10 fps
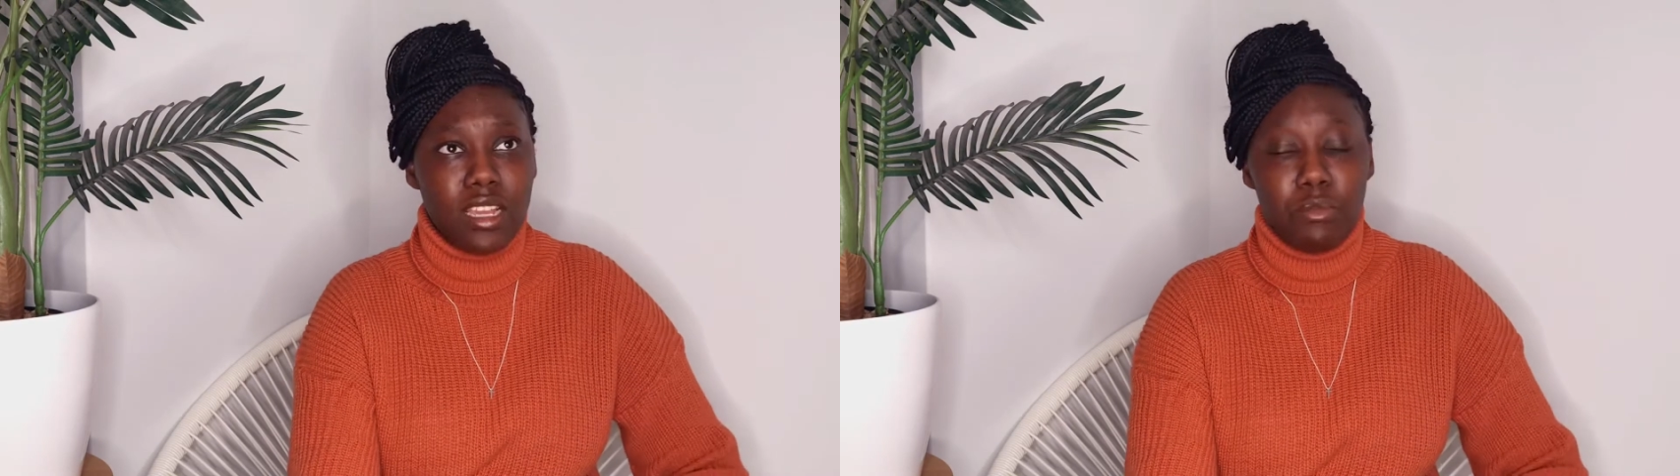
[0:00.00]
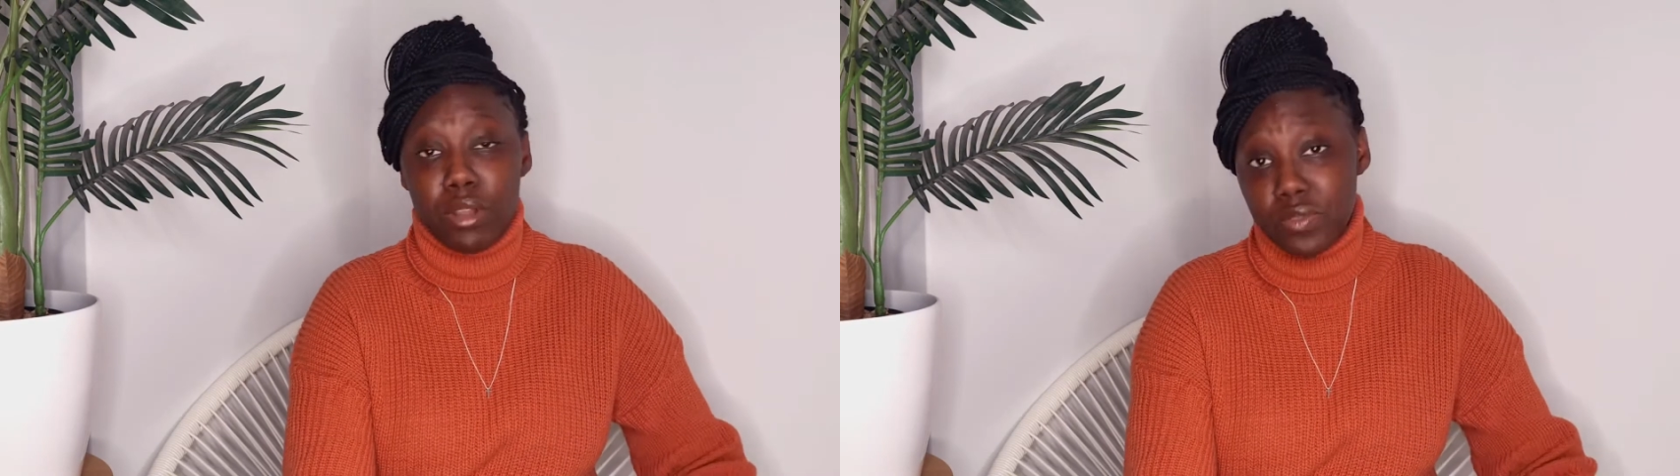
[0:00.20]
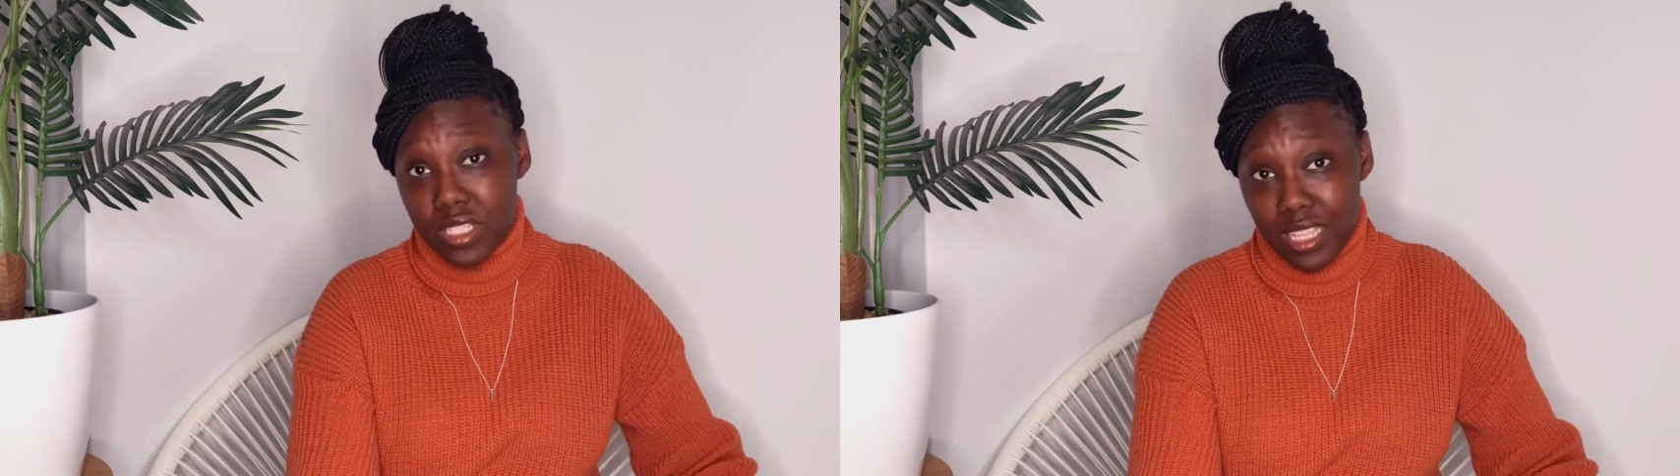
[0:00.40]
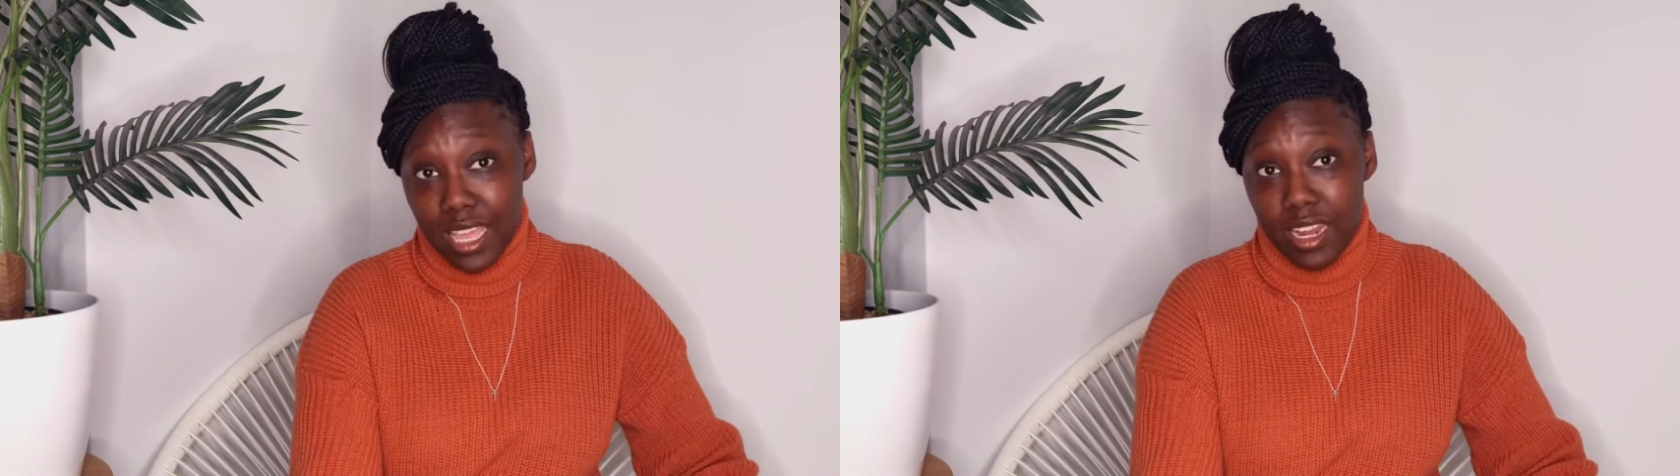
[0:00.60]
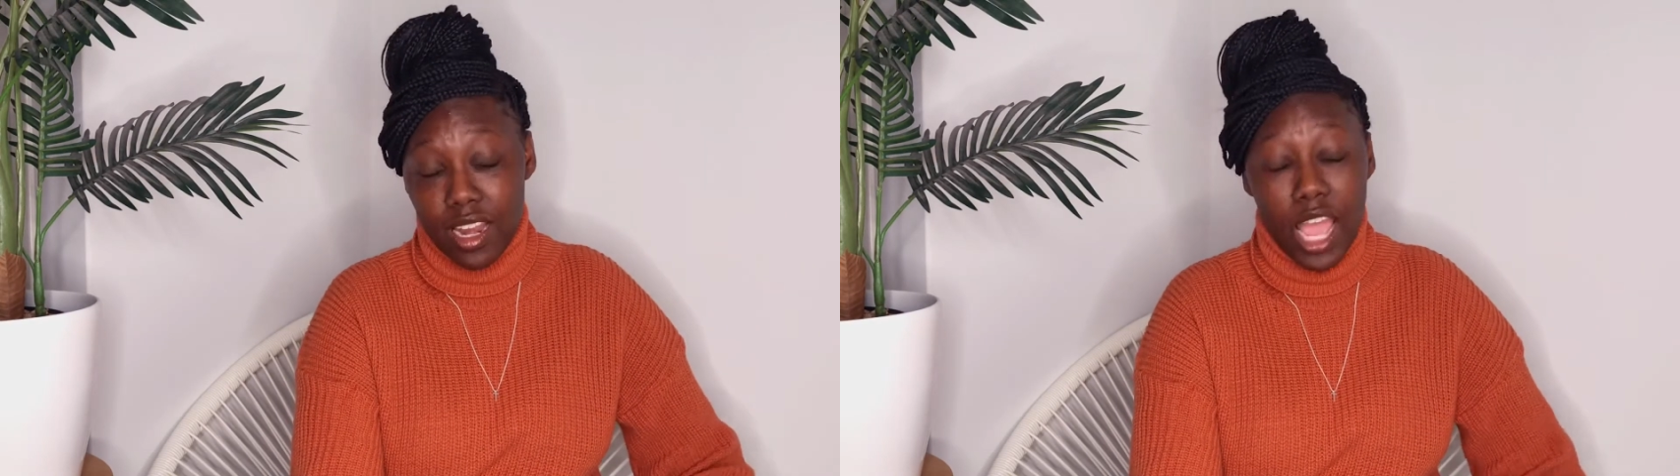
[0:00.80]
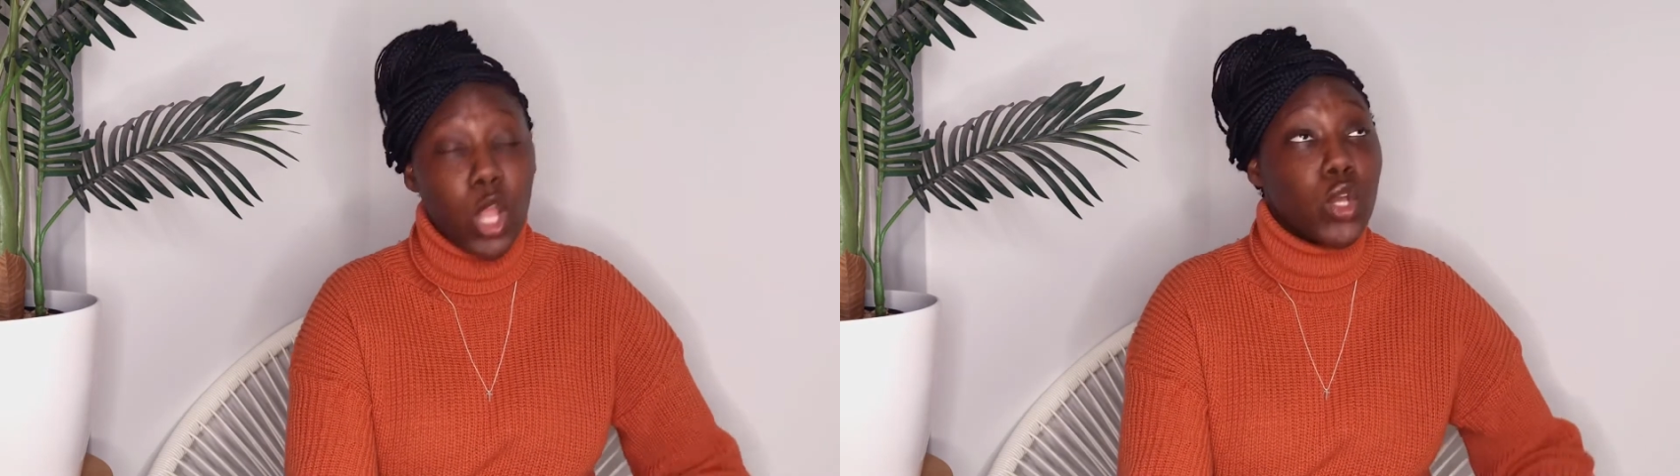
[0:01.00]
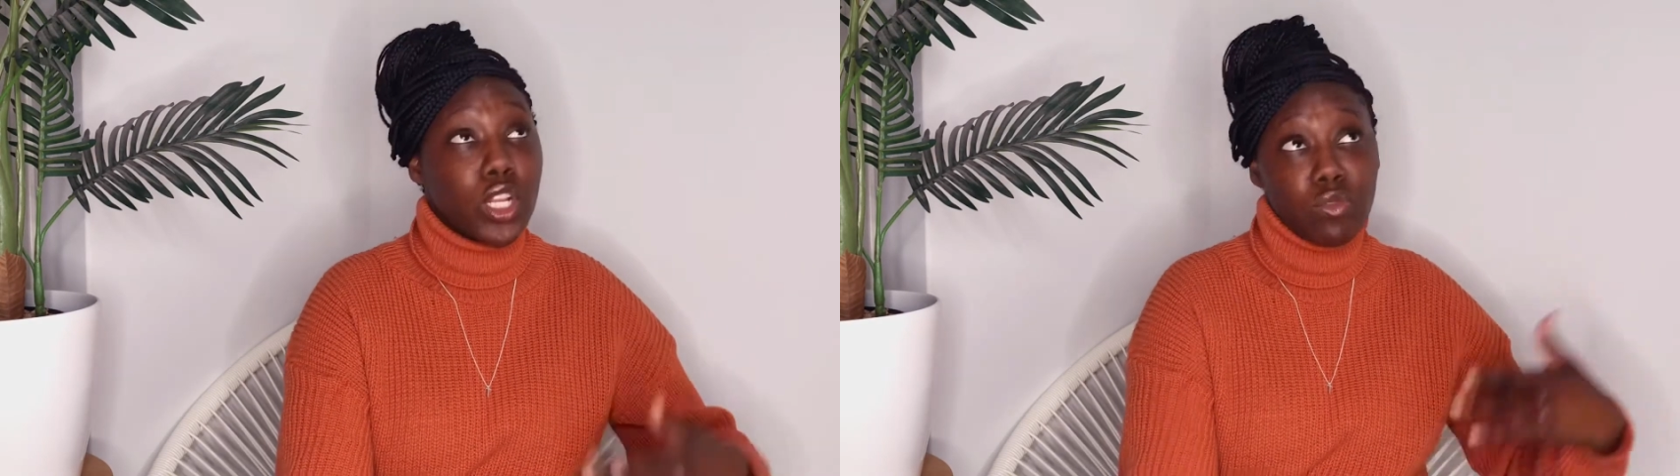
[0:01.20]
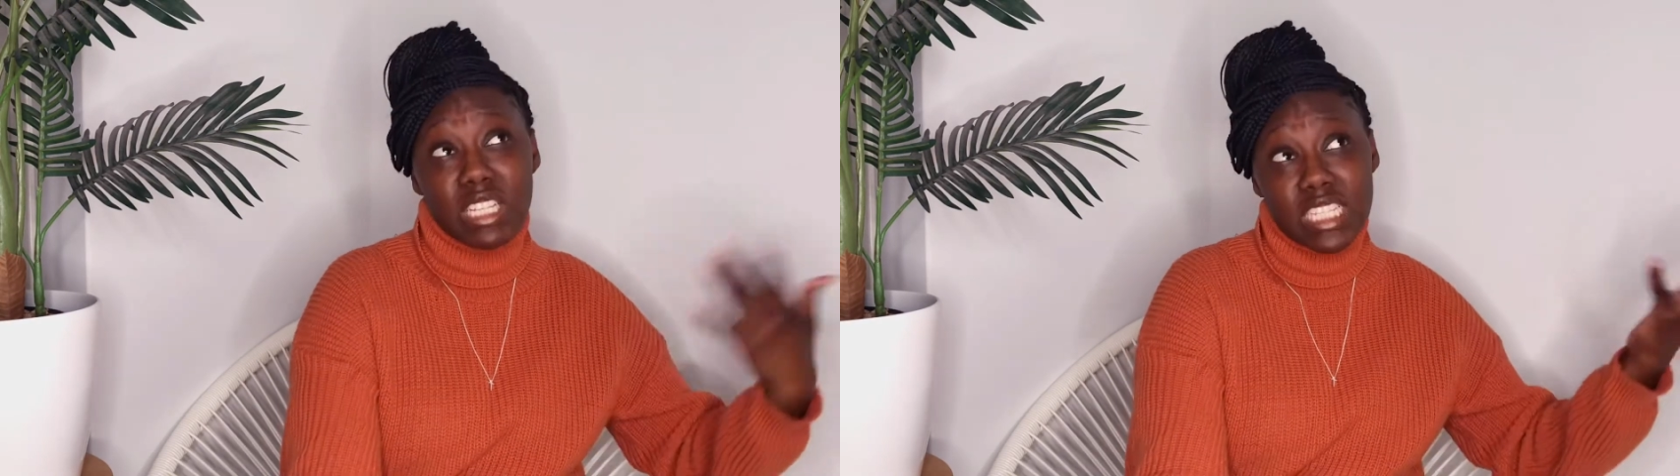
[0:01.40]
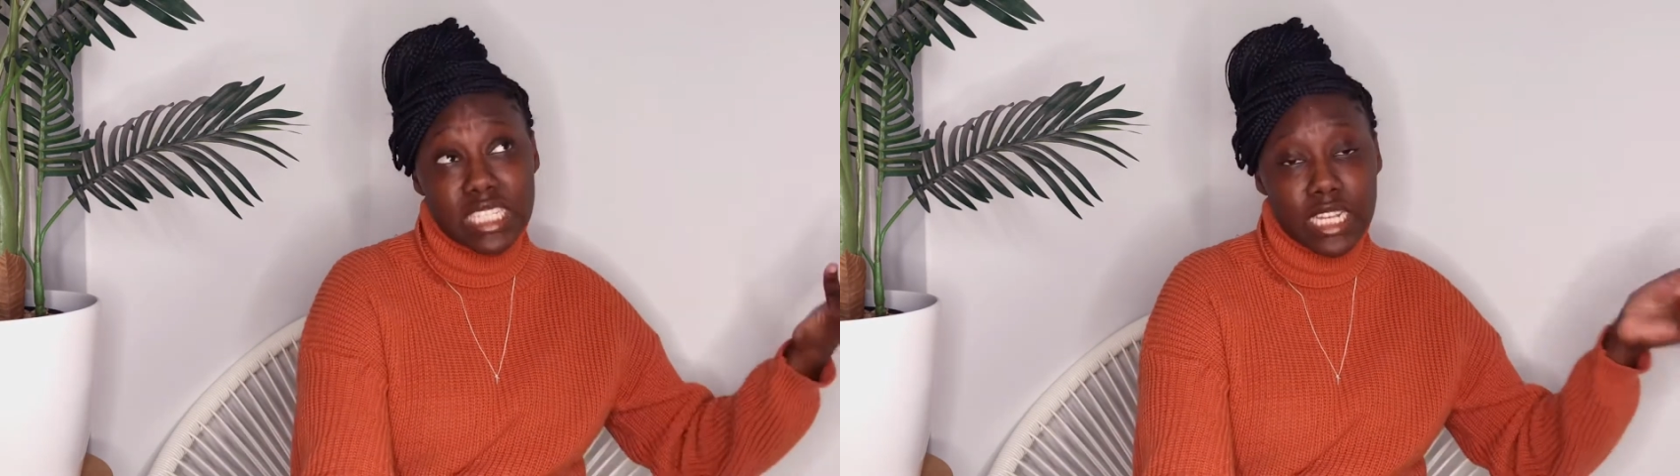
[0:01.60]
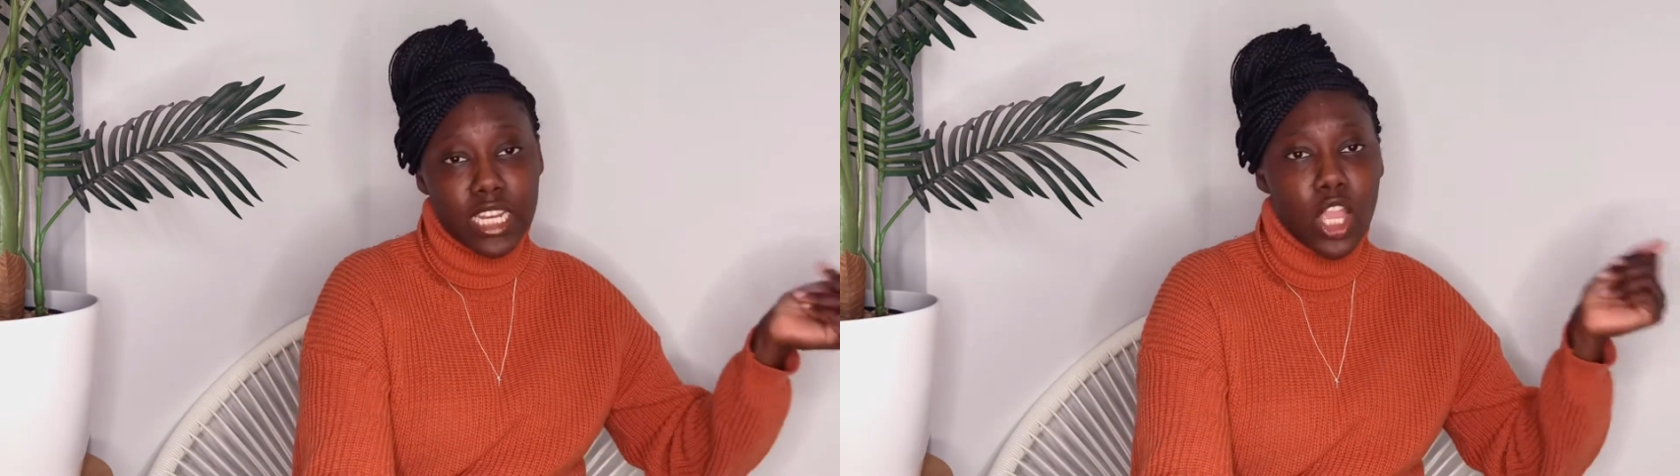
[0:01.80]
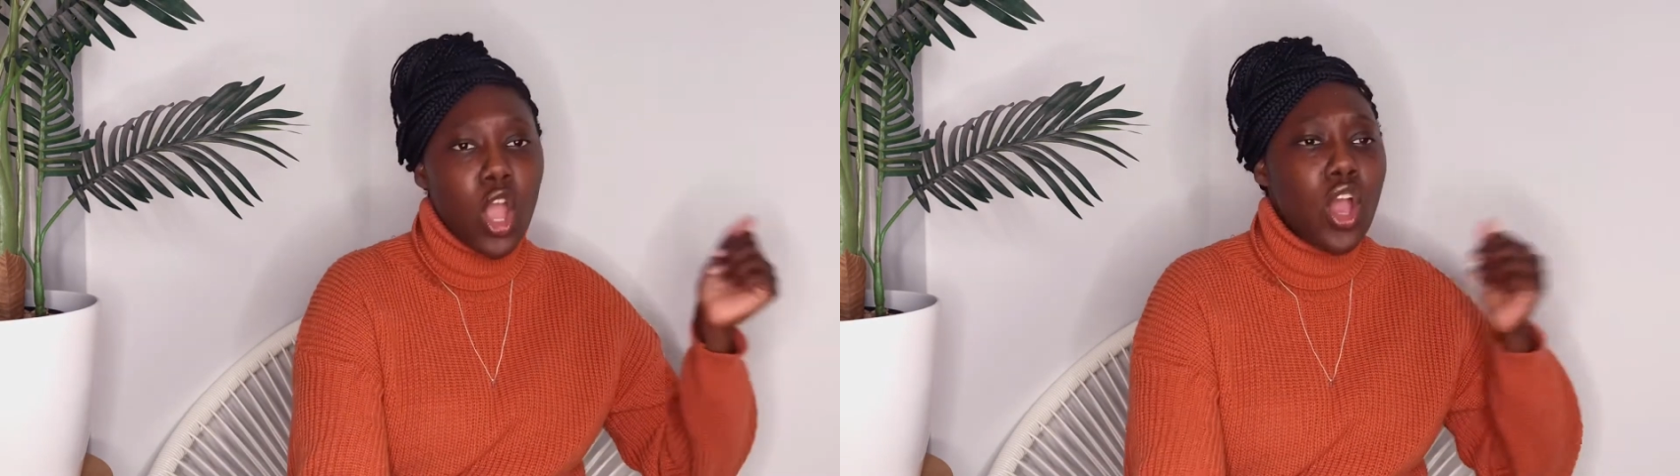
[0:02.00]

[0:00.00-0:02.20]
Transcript: But after then, I couldn't really study.